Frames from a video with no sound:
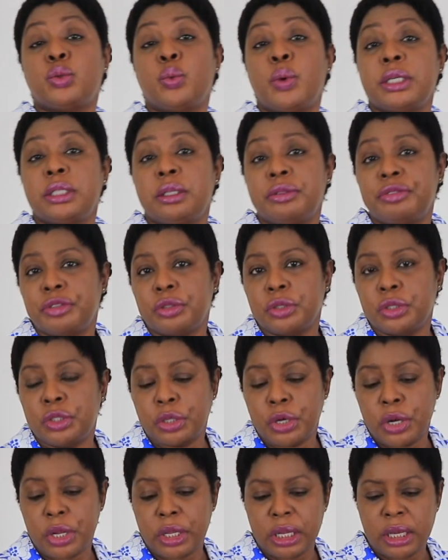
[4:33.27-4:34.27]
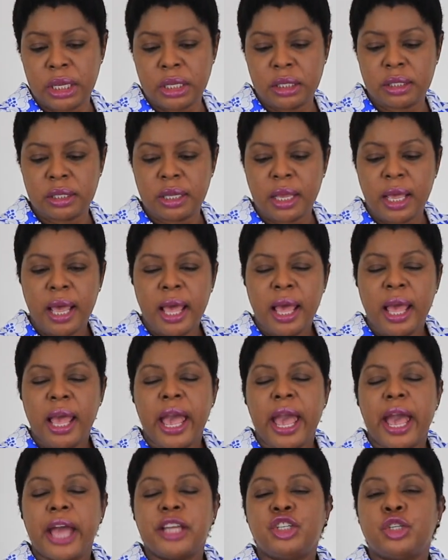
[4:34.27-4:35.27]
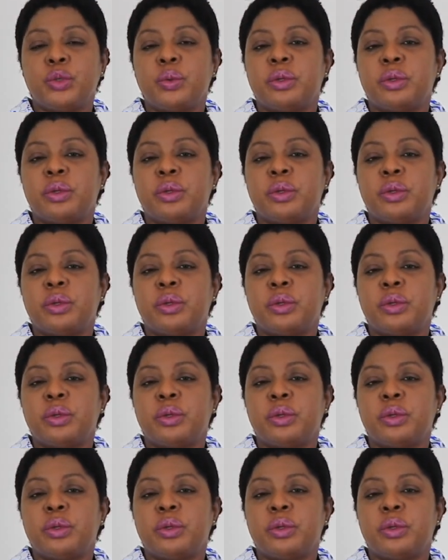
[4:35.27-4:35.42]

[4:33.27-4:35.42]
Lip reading: wonderful, darlings. And you